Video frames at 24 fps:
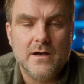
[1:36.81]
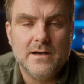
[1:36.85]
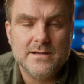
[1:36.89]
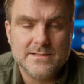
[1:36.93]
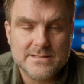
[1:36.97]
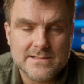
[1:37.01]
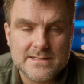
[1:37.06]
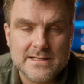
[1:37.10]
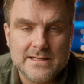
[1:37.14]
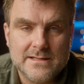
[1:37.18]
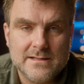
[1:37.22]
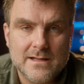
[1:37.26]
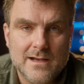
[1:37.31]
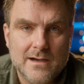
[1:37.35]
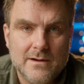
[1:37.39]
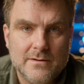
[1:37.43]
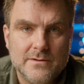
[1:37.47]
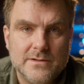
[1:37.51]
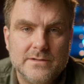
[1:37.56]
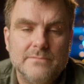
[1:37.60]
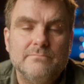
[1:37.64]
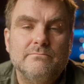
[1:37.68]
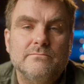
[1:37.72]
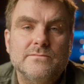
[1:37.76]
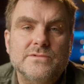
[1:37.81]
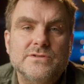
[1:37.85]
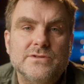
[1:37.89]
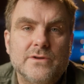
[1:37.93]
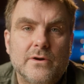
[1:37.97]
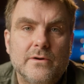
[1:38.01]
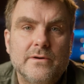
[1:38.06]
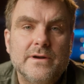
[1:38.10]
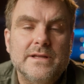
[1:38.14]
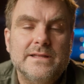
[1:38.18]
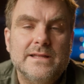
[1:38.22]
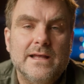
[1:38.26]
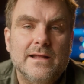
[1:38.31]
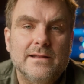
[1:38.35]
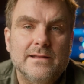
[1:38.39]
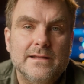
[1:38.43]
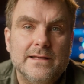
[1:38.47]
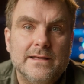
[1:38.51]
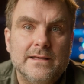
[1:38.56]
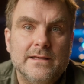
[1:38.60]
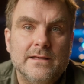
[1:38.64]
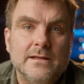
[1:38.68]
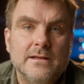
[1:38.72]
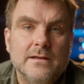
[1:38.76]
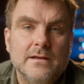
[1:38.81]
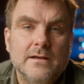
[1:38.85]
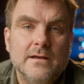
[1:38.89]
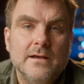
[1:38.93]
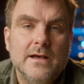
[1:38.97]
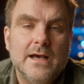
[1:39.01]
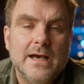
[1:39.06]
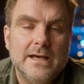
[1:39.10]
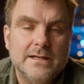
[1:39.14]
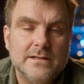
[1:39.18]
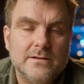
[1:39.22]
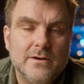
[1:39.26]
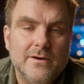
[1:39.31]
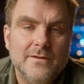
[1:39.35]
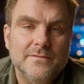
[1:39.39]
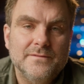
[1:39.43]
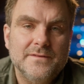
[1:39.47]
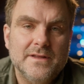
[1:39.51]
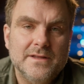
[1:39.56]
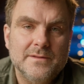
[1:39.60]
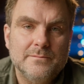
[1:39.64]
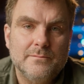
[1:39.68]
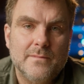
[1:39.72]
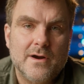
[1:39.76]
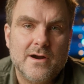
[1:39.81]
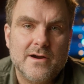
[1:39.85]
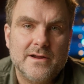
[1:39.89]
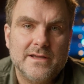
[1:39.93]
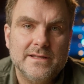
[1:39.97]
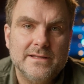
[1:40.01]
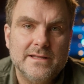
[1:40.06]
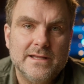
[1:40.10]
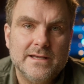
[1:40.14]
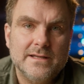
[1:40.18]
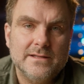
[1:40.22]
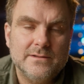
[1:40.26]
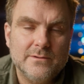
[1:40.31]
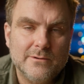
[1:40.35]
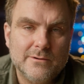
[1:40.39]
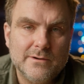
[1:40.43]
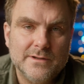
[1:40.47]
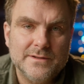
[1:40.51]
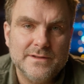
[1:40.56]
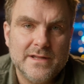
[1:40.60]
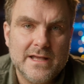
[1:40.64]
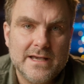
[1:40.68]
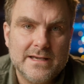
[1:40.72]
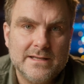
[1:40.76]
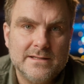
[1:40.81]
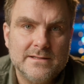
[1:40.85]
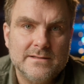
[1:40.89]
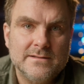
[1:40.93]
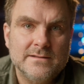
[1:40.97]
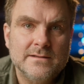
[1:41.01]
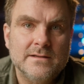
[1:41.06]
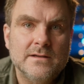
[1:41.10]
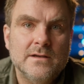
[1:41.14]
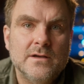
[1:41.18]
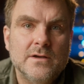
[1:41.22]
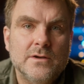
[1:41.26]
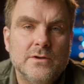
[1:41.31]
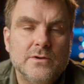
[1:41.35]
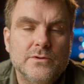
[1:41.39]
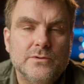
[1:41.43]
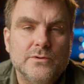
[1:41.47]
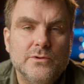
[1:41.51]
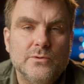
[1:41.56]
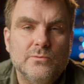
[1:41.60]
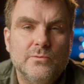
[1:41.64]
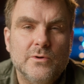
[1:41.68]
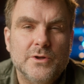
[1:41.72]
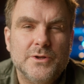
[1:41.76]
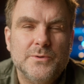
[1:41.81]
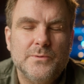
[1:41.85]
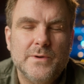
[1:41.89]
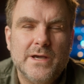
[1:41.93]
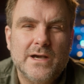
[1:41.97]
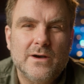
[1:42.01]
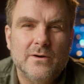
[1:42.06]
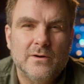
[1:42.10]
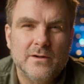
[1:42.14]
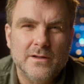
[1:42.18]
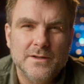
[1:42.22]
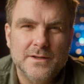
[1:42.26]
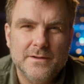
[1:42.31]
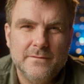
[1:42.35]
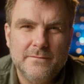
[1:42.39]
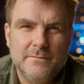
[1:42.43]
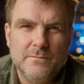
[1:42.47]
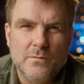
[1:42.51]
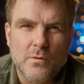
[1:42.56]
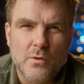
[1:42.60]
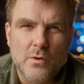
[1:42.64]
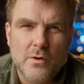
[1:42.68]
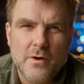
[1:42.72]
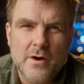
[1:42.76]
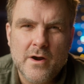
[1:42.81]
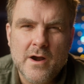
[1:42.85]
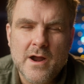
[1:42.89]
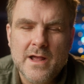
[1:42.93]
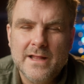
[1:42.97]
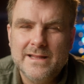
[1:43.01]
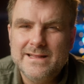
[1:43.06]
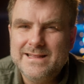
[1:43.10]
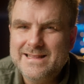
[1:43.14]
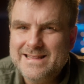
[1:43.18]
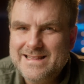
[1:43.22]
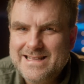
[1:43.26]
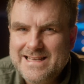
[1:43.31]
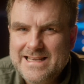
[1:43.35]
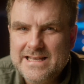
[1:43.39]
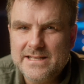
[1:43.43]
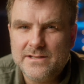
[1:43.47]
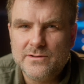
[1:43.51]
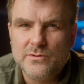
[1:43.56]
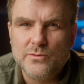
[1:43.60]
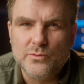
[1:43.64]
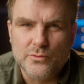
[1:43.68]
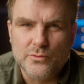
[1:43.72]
us in our storytelling and content marketing to connect to what we call the 4 need